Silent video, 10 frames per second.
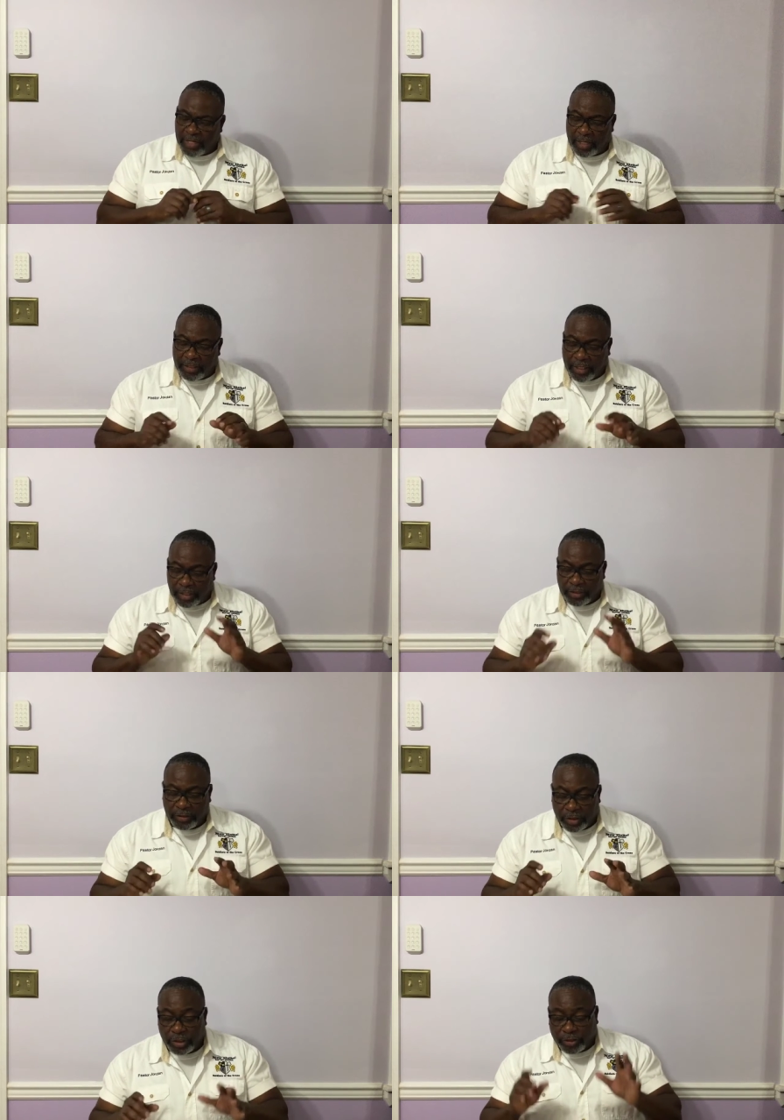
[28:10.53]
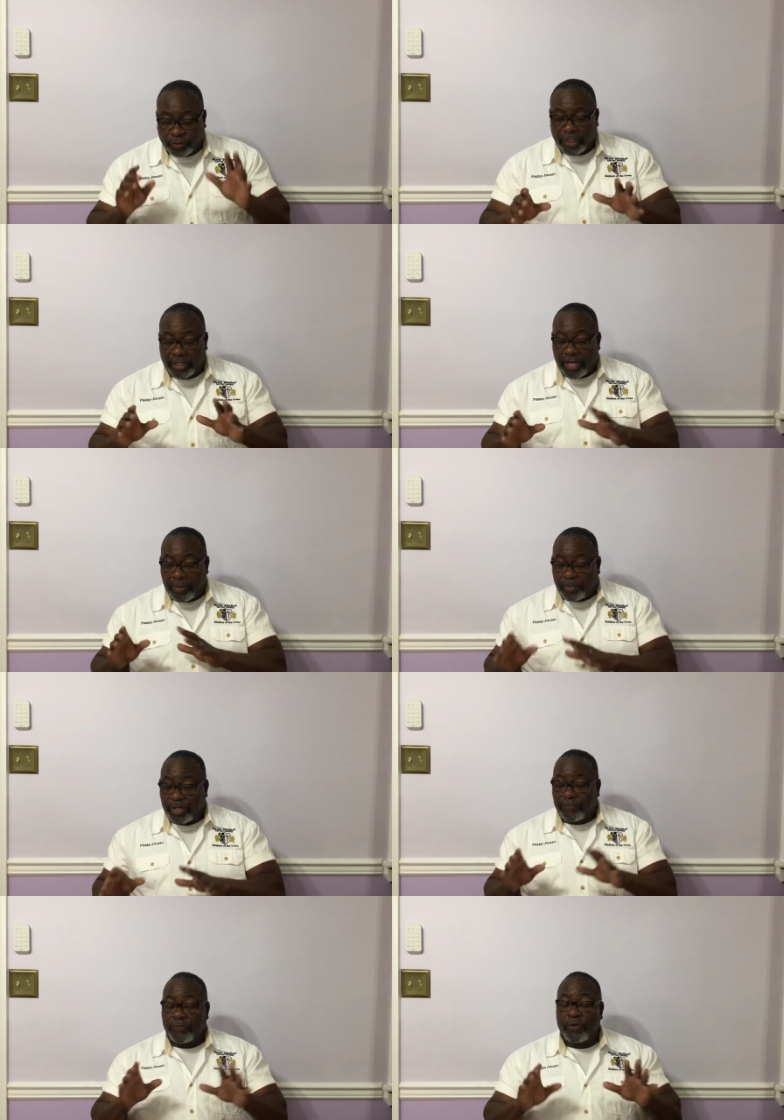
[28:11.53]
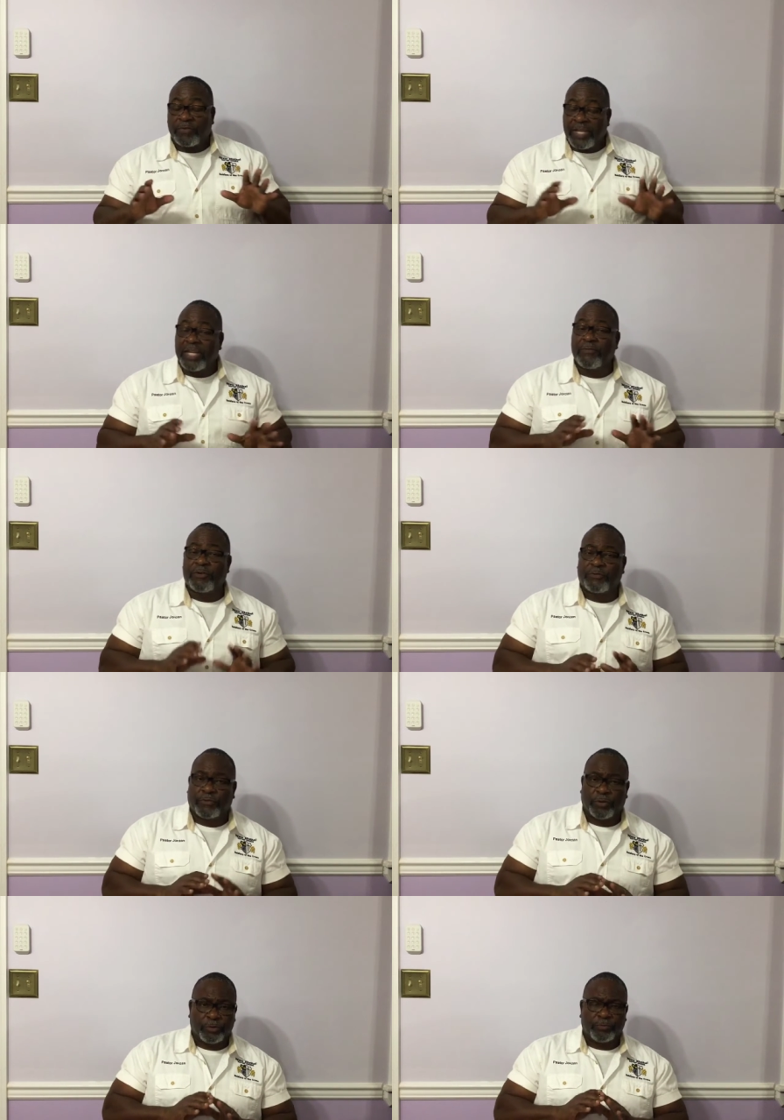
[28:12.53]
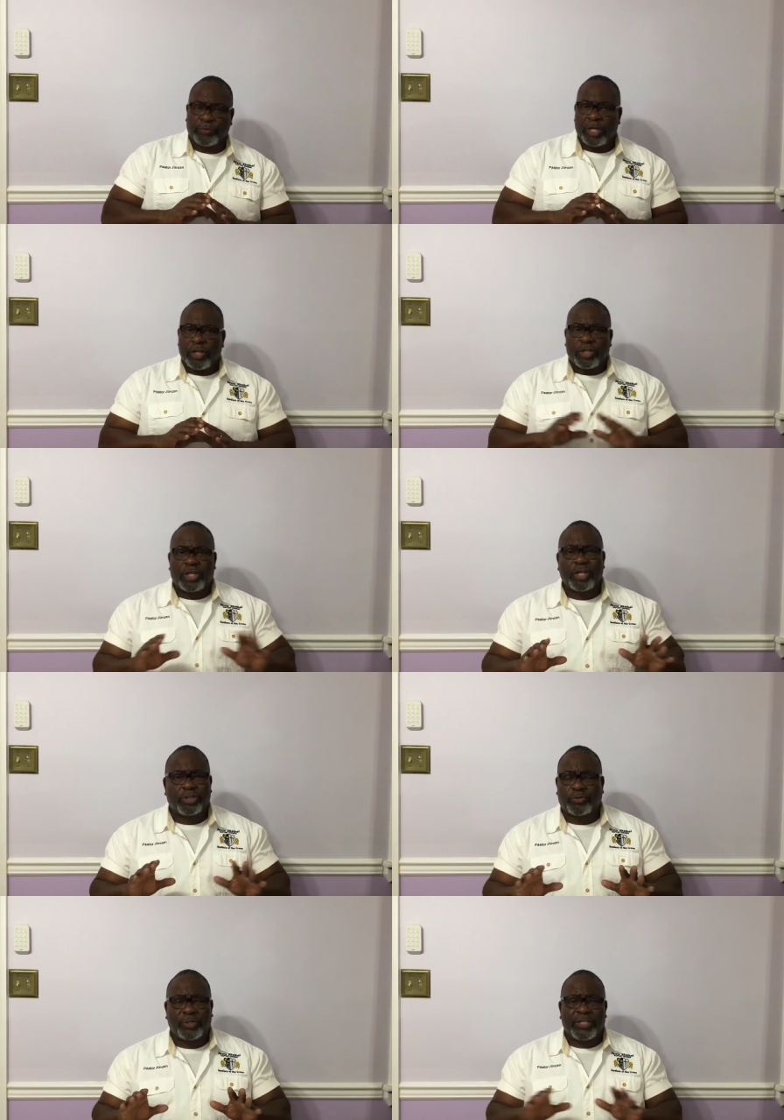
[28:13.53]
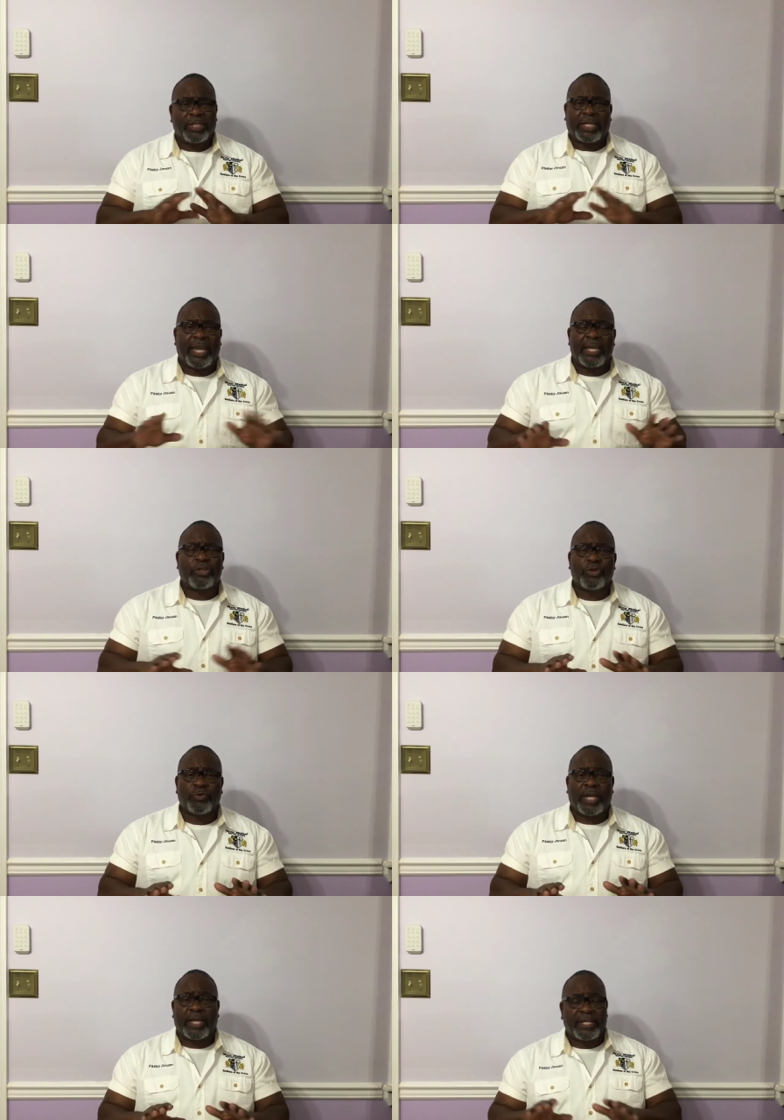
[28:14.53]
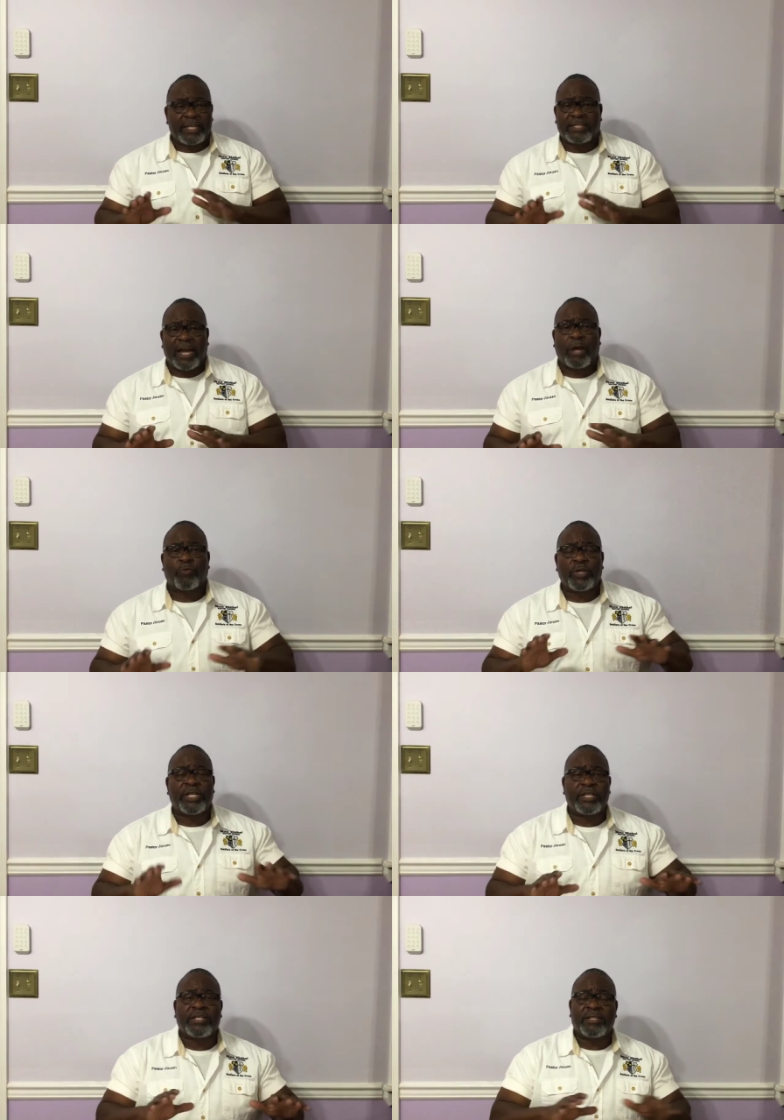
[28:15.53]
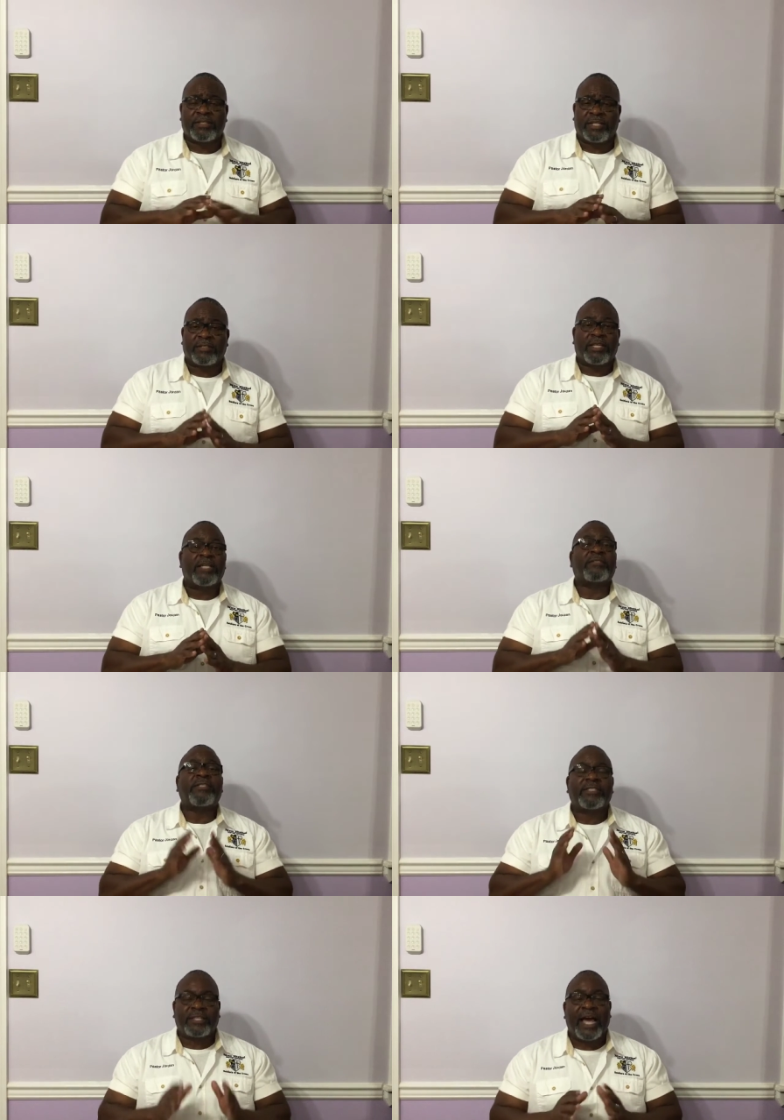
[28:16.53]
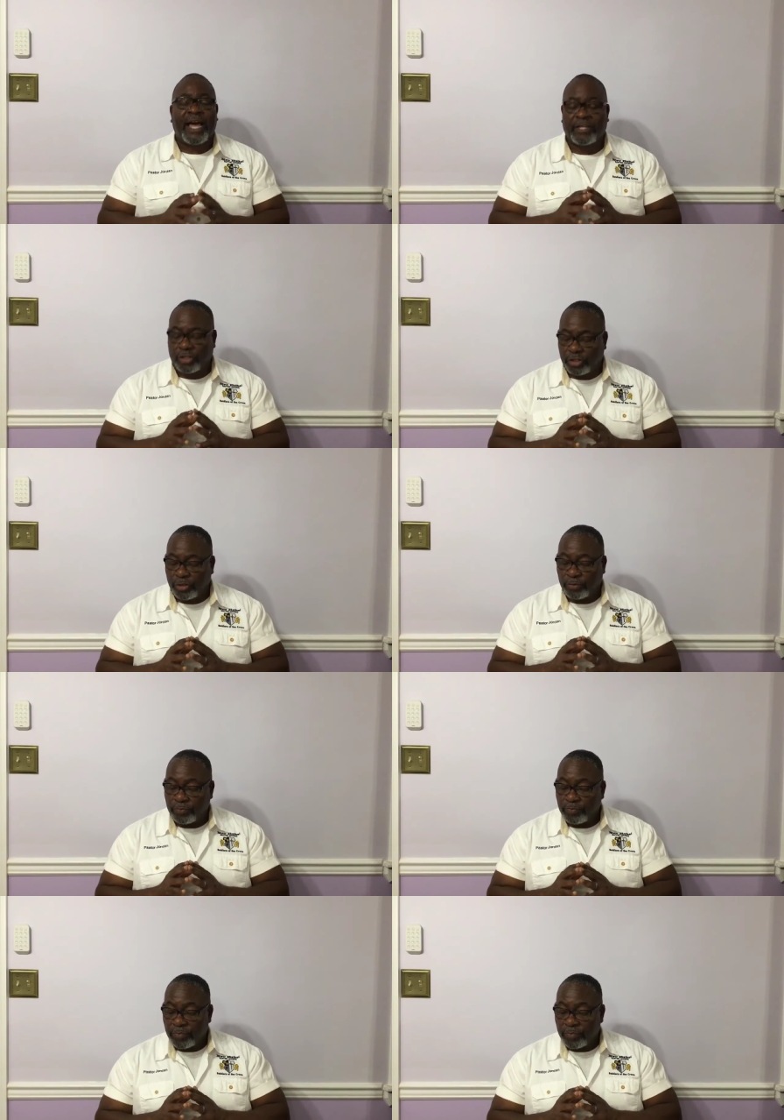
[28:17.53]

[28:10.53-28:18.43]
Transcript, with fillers: uh, a good tree cannot bring forth evil fruit. The good tree can't do that. That's not what it is, is designed to do.